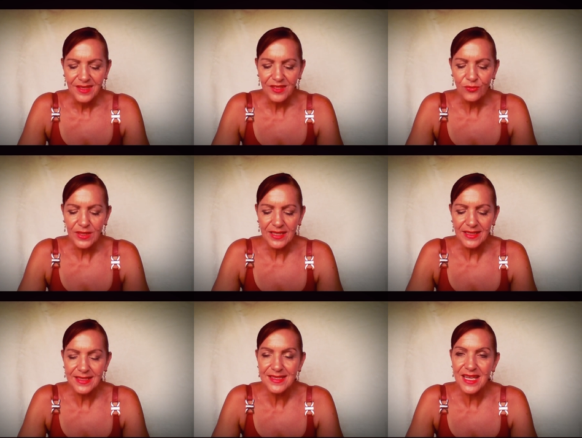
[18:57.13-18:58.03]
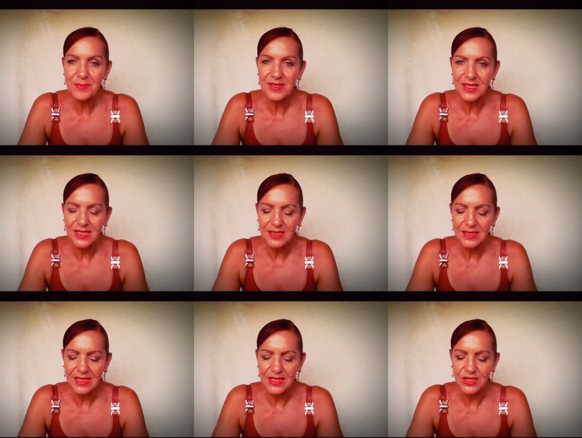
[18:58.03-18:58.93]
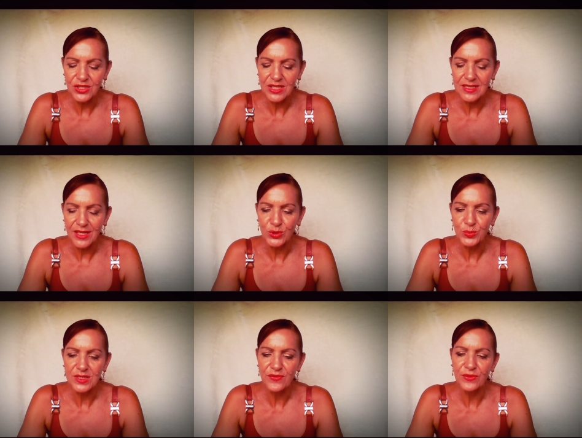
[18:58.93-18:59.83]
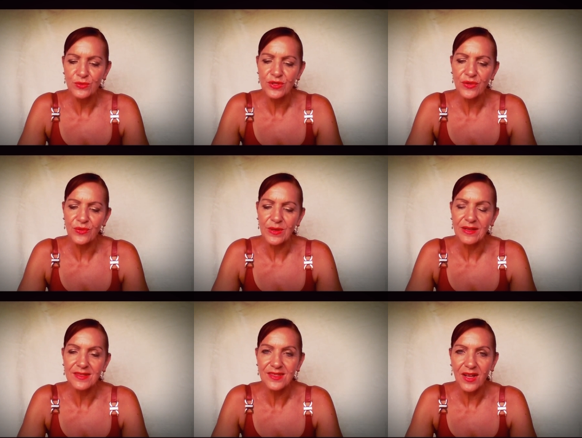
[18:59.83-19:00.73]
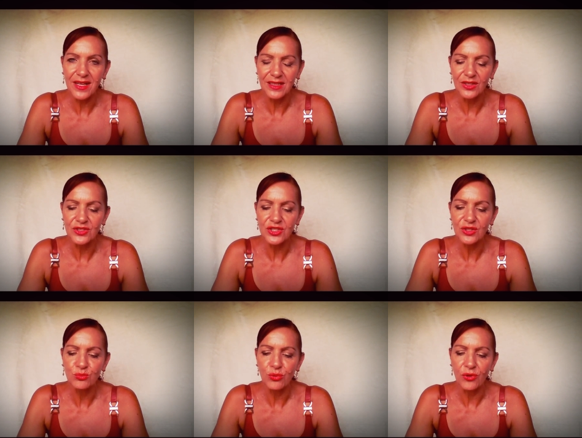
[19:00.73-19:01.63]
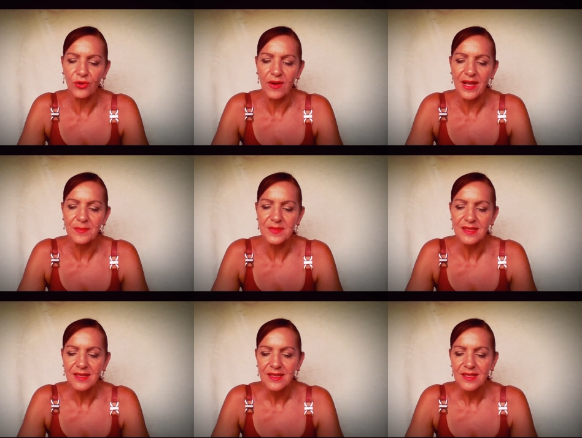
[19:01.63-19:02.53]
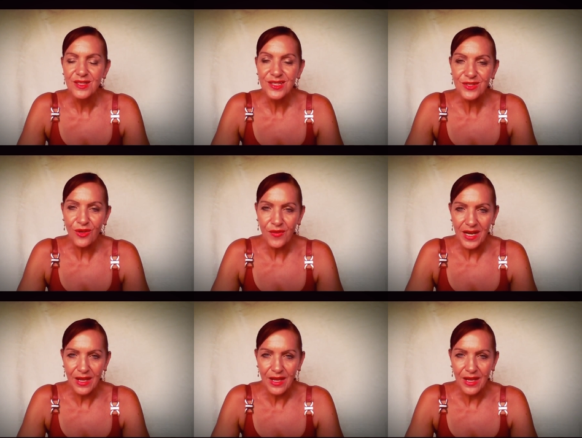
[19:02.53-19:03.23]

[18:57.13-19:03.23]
if we can accept the healing energy to help us filter through our psychological programs so that